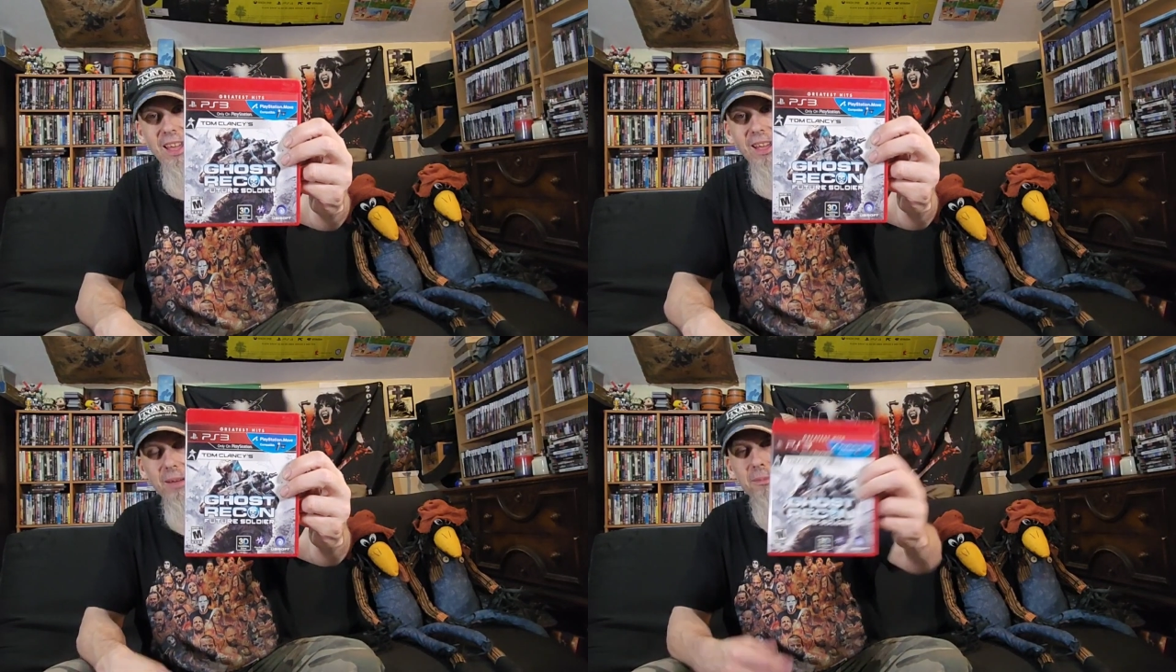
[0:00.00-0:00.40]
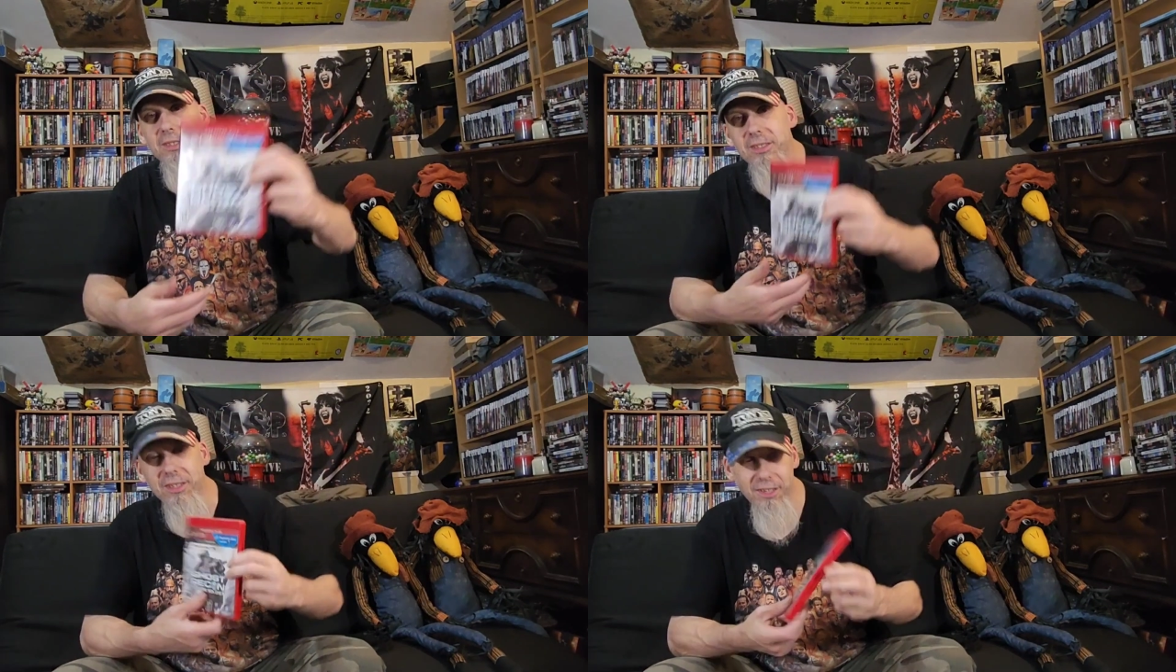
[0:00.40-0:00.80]
yeah, I
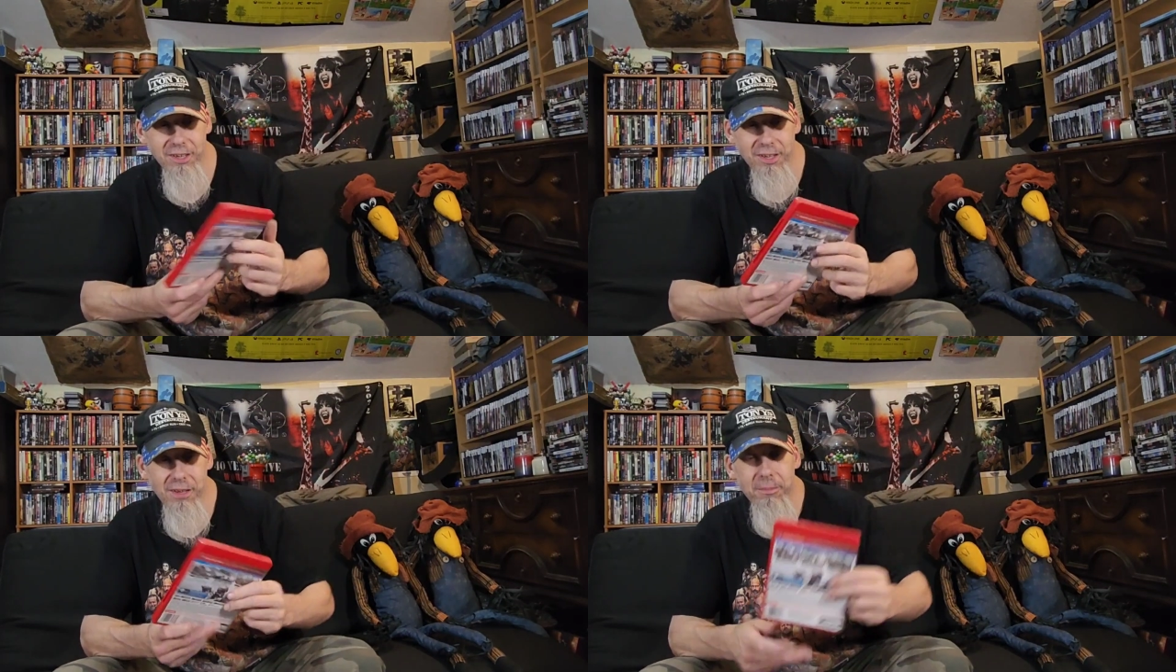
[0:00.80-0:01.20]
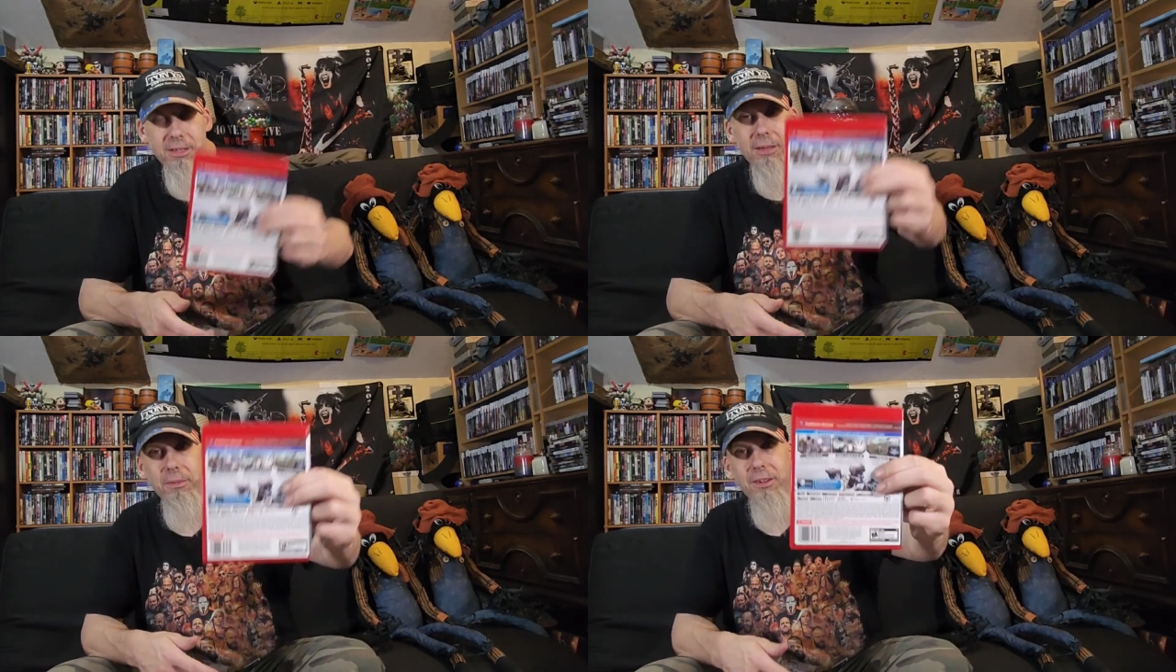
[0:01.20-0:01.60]
must have
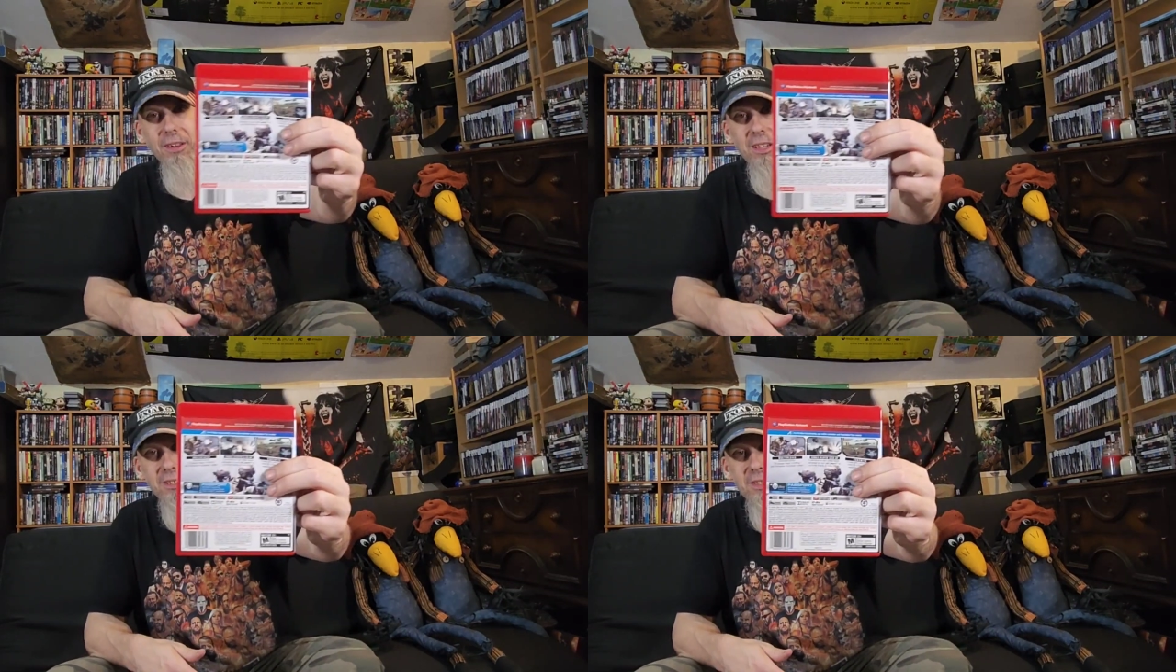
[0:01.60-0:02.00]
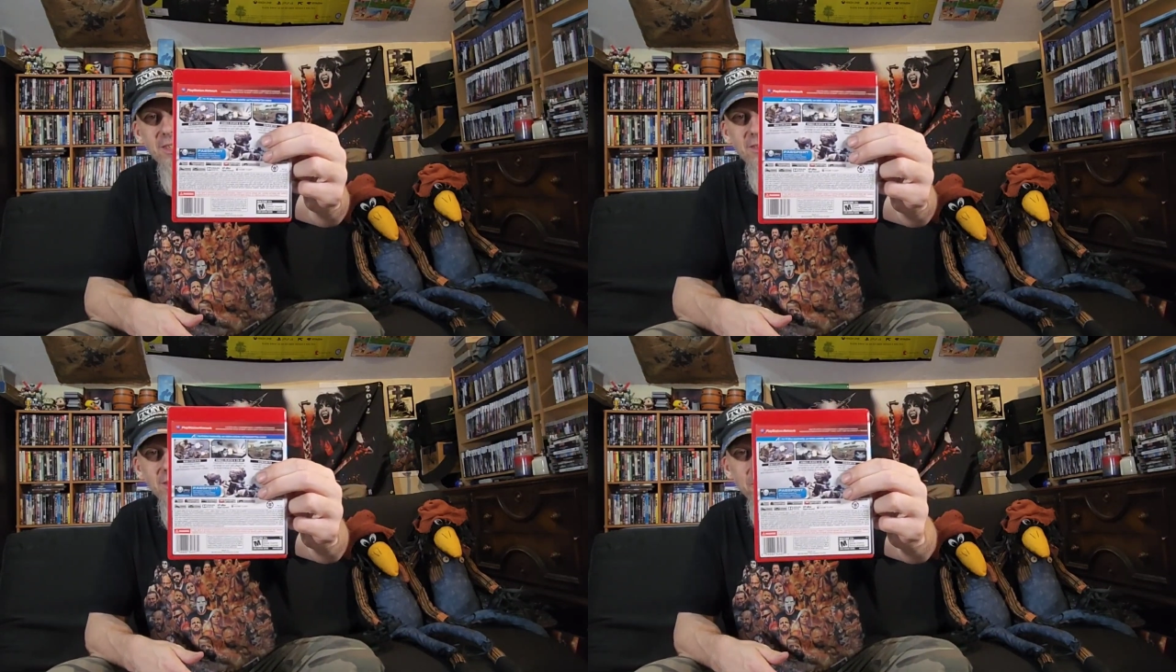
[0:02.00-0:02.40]
picked up a greatest hit